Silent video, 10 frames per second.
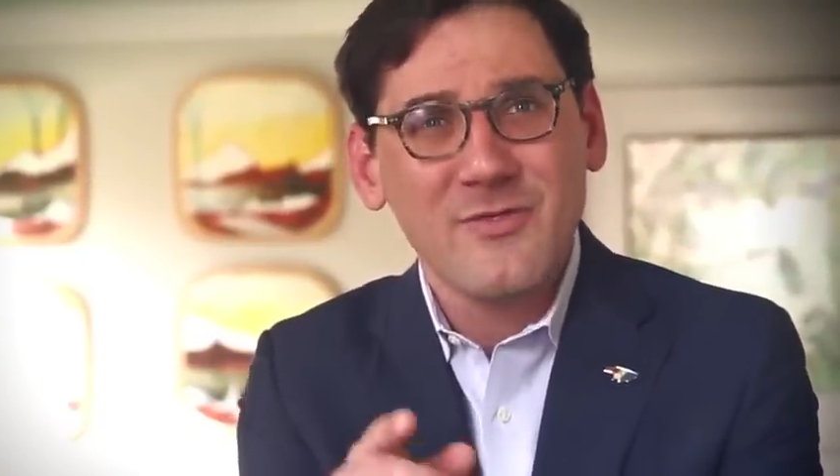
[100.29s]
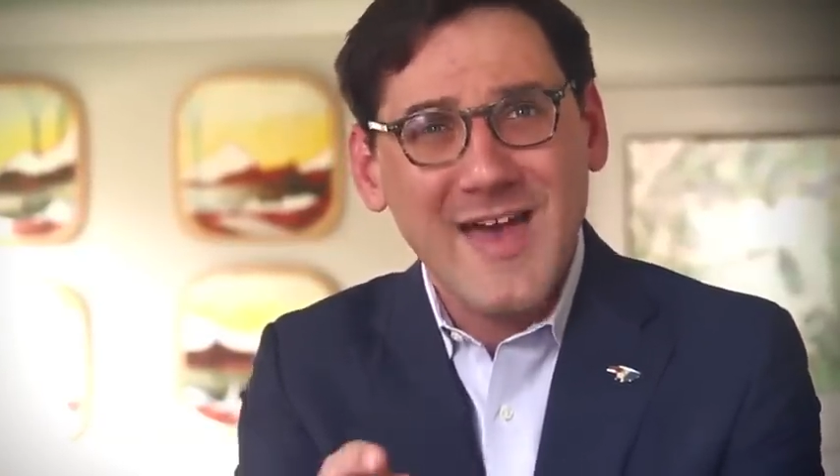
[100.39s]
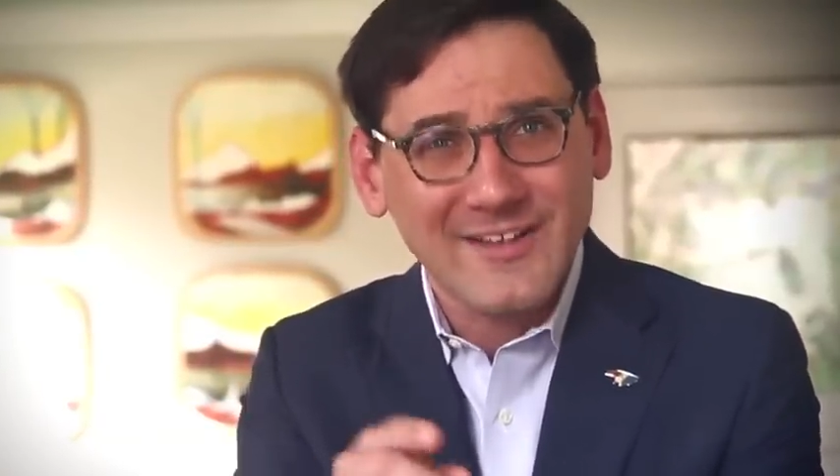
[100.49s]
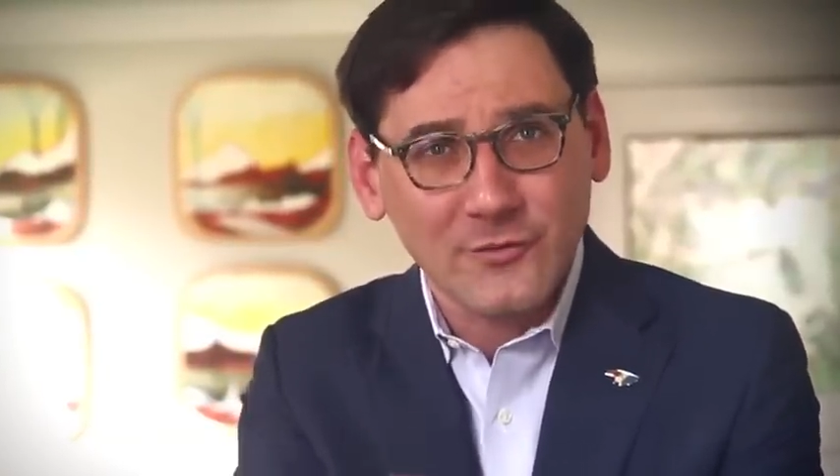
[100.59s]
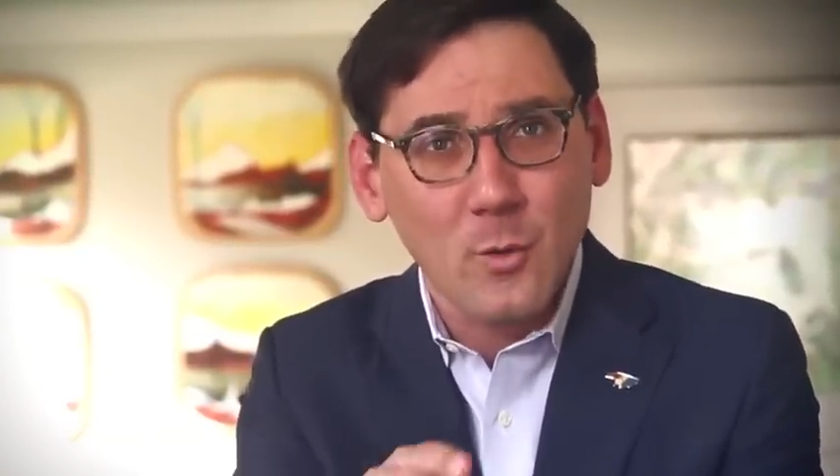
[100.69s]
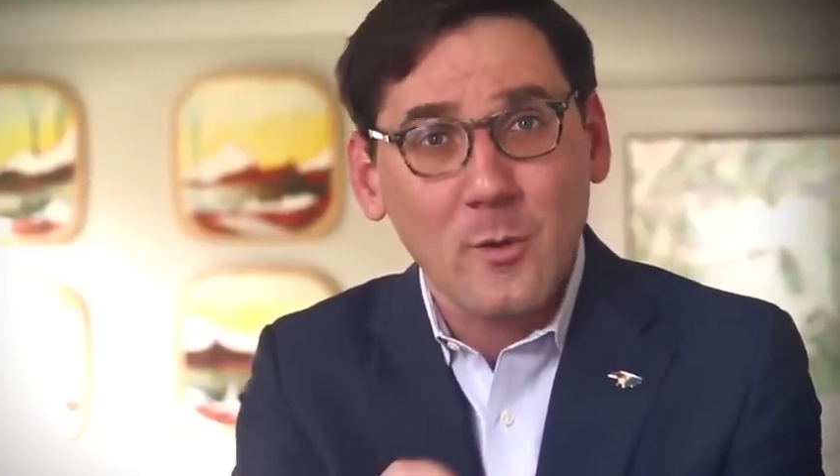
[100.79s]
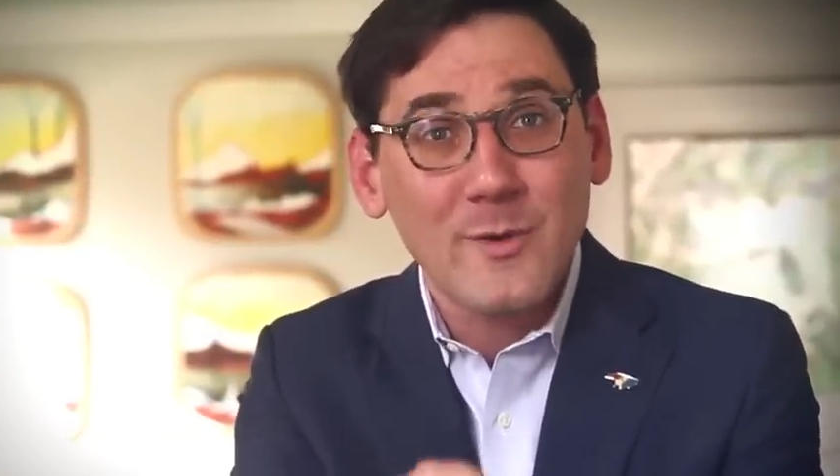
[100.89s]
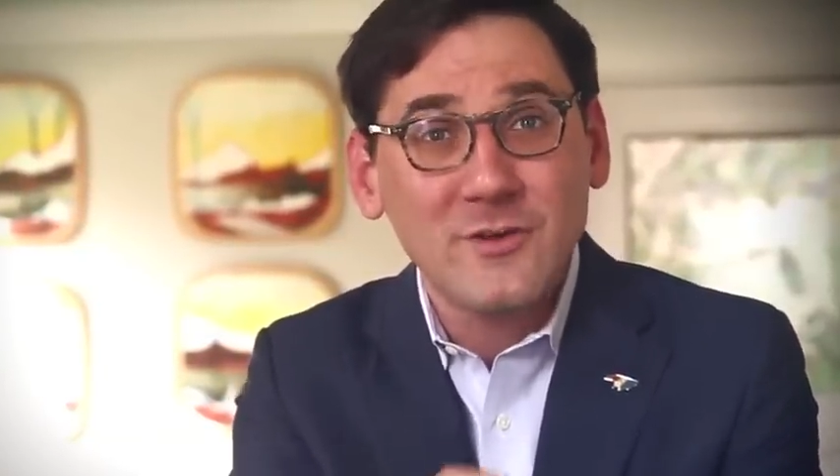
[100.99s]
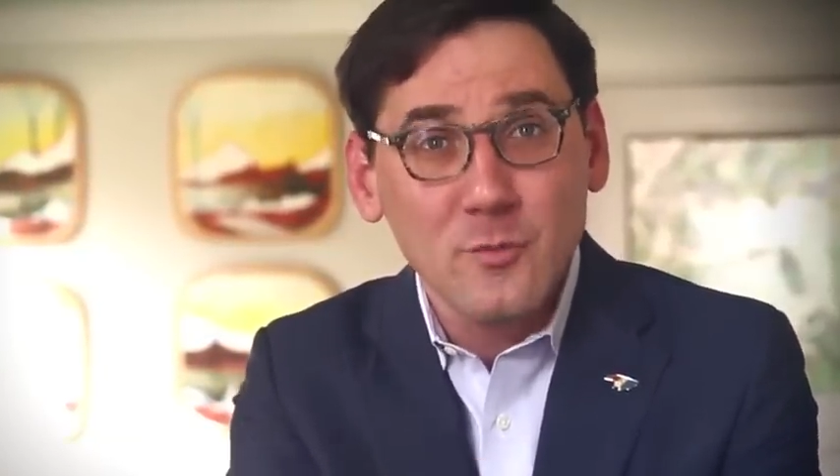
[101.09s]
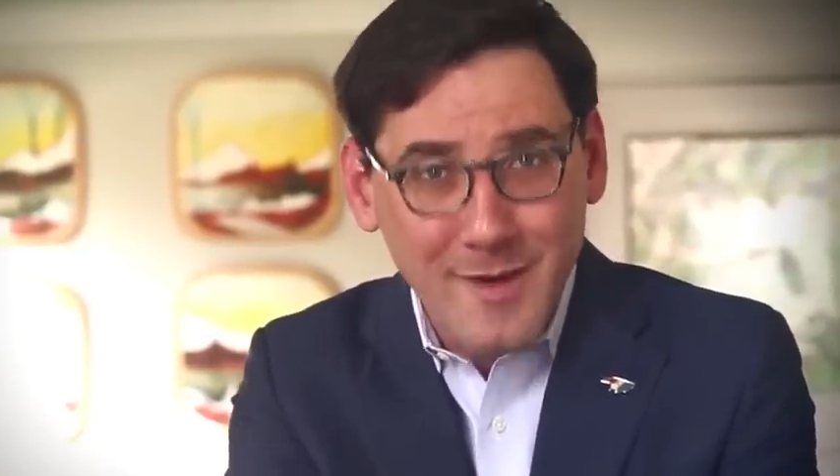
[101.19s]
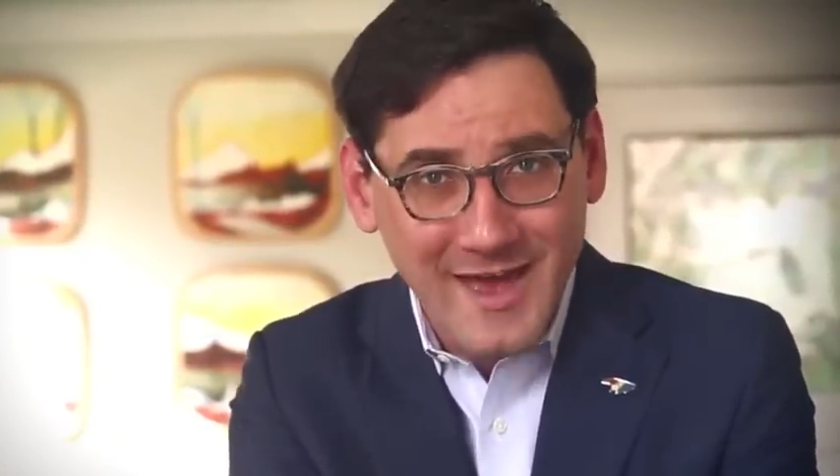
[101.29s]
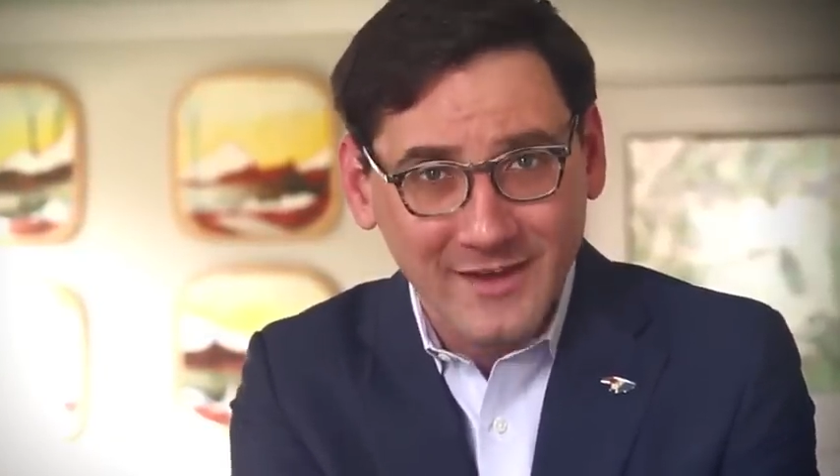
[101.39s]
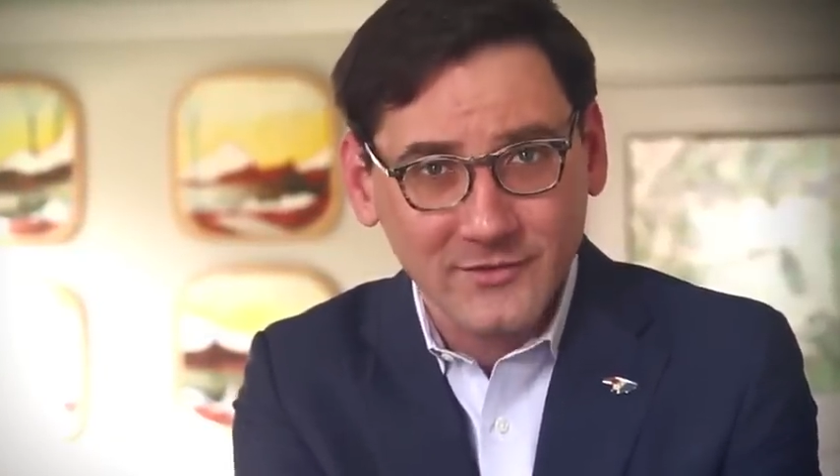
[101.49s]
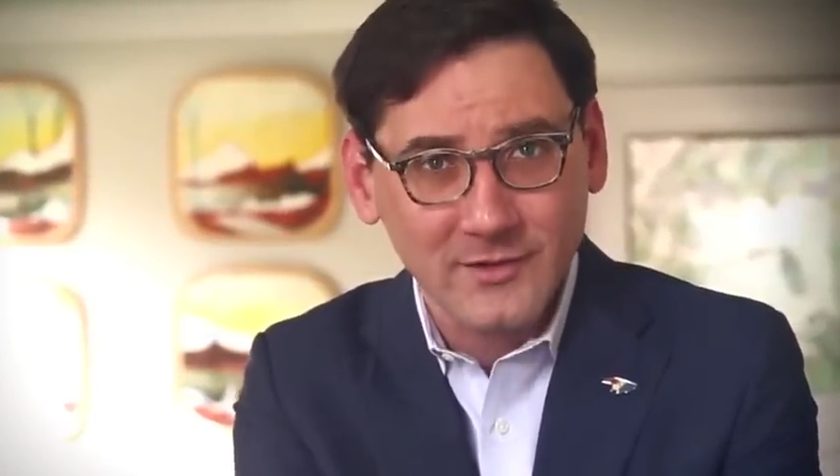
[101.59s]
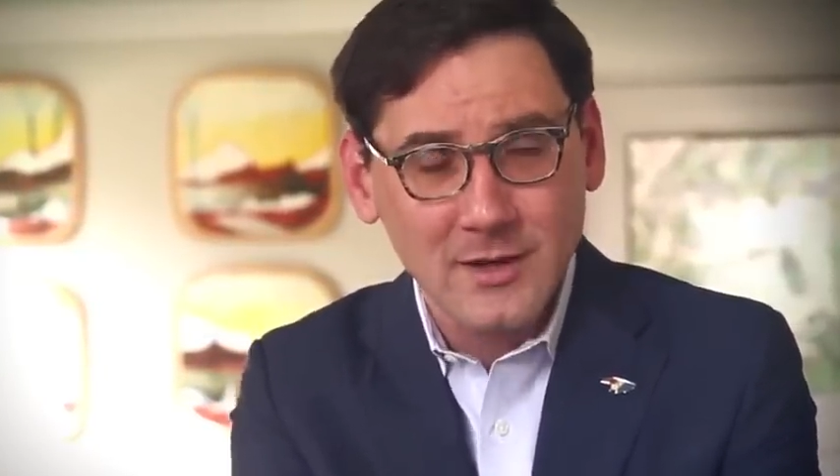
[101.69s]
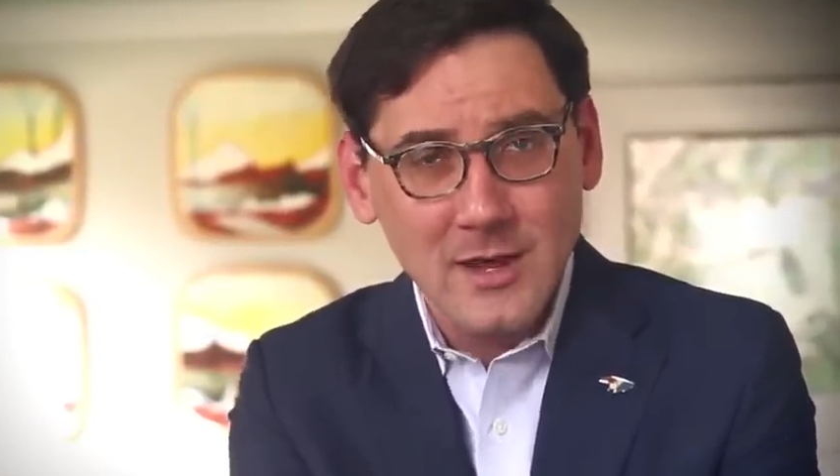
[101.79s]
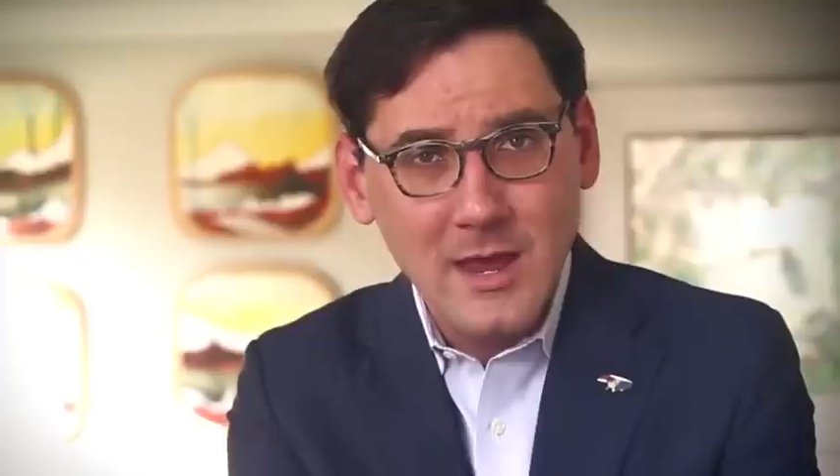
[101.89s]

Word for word: That's what we do best.